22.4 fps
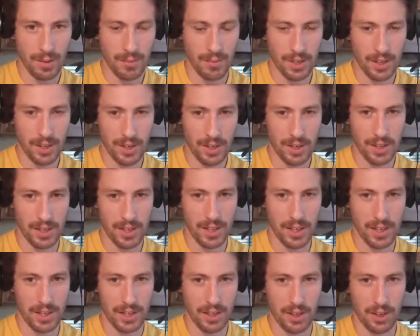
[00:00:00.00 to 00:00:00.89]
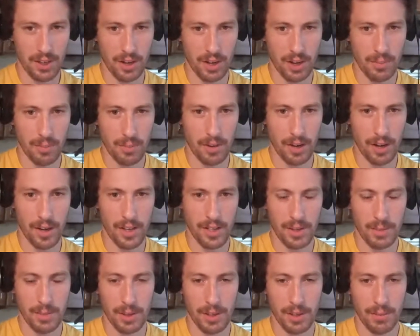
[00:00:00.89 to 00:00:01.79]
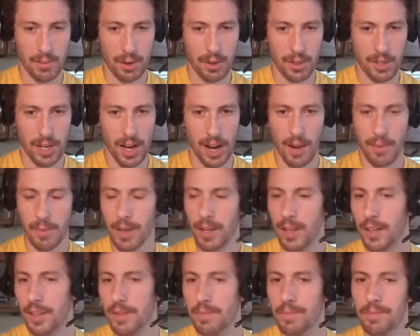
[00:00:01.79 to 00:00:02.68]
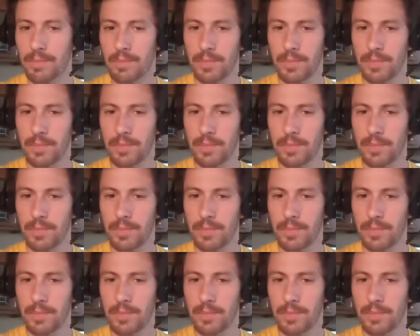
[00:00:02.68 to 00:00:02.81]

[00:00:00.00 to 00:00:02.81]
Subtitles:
These are the cities in Europe that I spent the most time in.